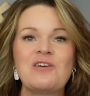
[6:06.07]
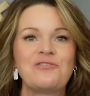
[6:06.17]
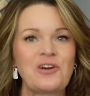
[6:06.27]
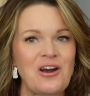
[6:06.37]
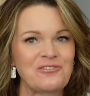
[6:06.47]

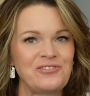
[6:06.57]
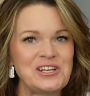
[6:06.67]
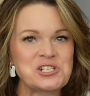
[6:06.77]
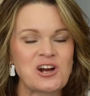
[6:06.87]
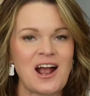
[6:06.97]
For our
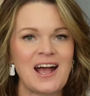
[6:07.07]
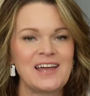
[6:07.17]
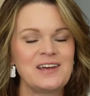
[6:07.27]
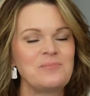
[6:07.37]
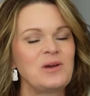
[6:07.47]
feature
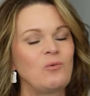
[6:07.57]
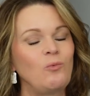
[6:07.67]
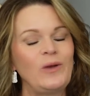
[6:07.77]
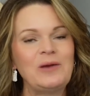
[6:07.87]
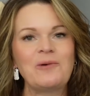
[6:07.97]

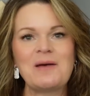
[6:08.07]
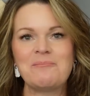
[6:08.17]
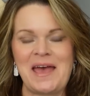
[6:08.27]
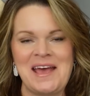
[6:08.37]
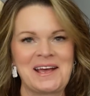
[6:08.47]
item, we
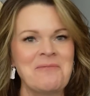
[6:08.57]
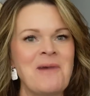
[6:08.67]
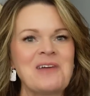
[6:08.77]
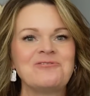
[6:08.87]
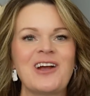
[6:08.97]
went big,
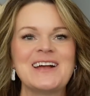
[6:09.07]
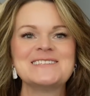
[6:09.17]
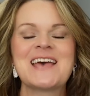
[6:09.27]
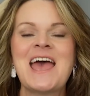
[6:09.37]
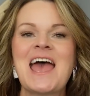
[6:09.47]
my
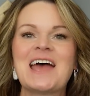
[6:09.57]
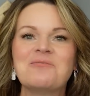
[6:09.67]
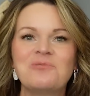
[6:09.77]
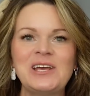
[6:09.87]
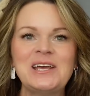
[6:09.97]
friends,
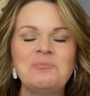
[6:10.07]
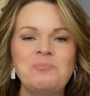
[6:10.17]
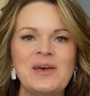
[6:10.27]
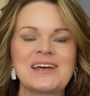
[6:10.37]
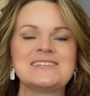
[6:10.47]
and we
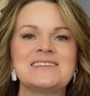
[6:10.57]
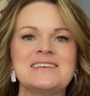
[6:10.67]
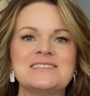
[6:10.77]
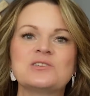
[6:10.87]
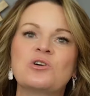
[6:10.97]
picked
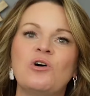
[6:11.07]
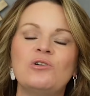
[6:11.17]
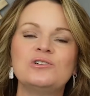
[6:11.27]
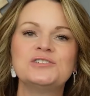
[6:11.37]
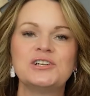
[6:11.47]
these
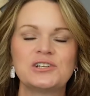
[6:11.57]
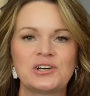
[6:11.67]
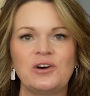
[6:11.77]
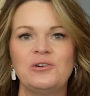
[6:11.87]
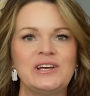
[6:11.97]

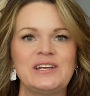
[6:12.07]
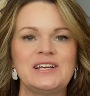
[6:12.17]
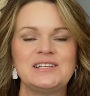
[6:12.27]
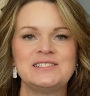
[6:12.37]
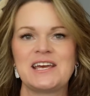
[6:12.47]

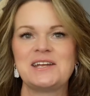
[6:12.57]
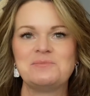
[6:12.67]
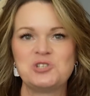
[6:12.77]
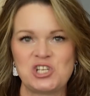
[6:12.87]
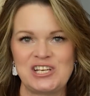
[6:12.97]
gold-coated
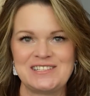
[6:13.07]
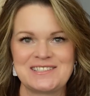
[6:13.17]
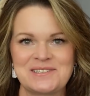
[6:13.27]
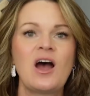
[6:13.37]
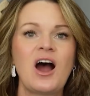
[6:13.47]
denim
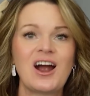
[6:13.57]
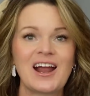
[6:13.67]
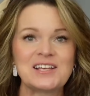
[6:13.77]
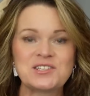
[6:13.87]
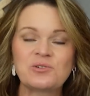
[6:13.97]
jeans. All
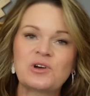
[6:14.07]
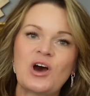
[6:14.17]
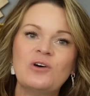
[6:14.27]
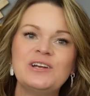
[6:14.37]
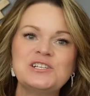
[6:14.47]
right, so
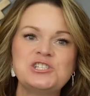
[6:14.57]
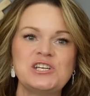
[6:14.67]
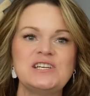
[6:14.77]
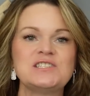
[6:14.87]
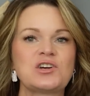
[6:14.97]
coated
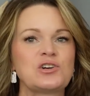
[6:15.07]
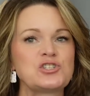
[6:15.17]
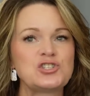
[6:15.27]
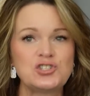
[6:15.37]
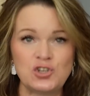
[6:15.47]
jeans are
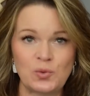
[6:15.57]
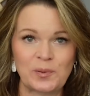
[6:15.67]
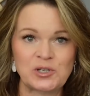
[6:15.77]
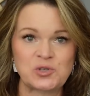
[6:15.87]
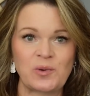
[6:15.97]

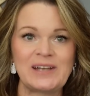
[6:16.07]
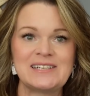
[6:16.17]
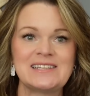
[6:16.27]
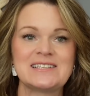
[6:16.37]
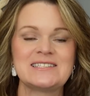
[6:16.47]
super
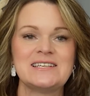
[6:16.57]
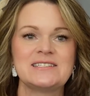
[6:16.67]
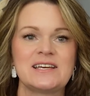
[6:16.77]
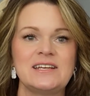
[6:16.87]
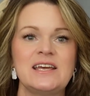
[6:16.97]
trendy this
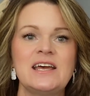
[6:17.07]
season,